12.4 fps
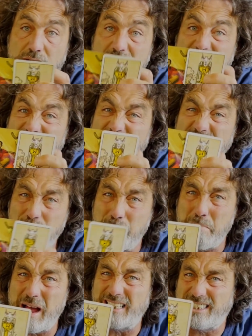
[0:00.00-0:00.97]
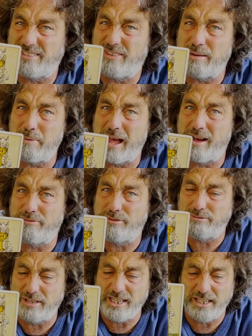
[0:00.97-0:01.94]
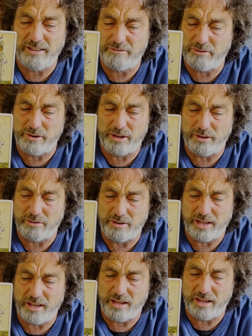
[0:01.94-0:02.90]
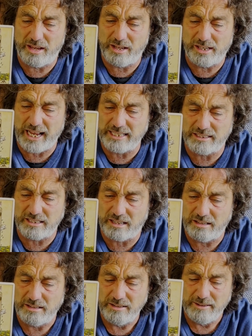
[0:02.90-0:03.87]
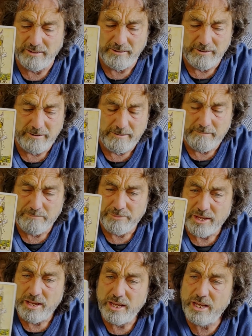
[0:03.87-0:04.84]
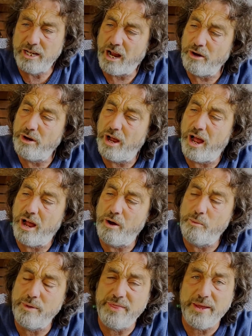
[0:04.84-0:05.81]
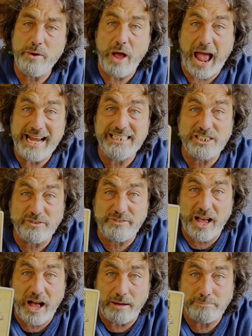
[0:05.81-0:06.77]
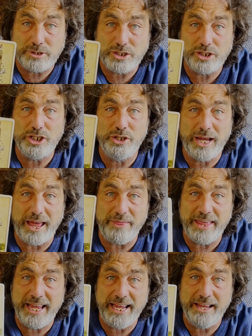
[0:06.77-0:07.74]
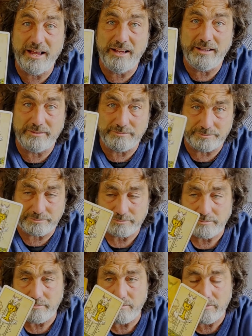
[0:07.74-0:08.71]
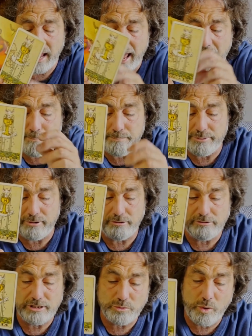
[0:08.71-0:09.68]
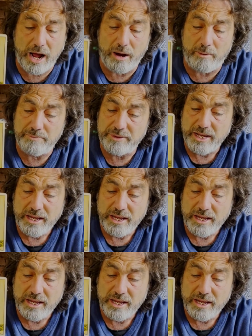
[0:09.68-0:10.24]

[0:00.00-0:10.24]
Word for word: This is a massively powerful reading for you, uh, Cancer. You know, uh, with the Ace of Cups, you get the emperor as well.